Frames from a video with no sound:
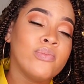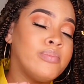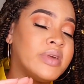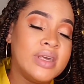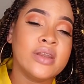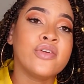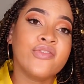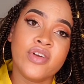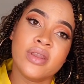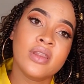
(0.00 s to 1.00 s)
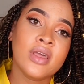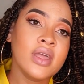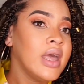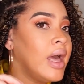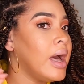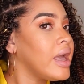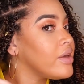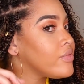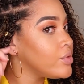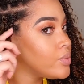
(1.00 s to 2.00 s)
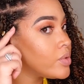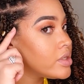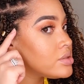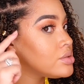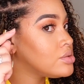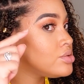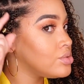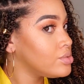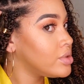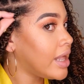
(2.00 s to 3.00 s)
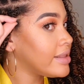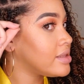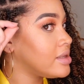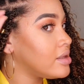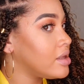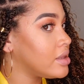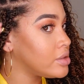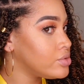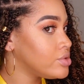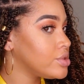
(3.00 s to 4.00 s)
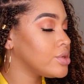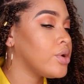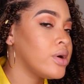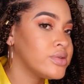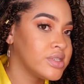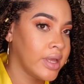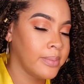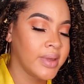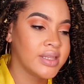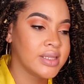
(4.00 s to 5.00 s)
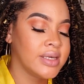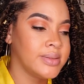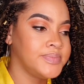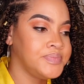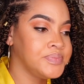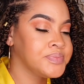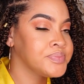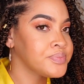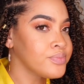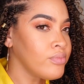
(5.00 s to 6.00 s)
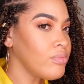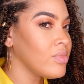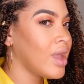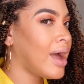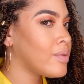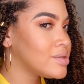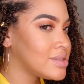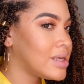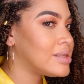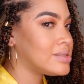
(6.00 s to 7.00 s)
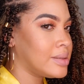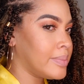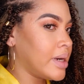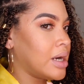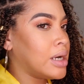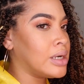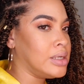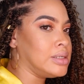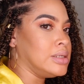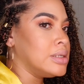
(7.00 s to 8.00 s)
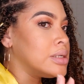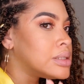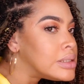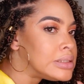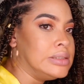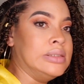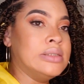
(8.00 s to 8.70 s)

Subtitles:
beginner friendly. If you want to do like the illusion crochet method, I would say it's about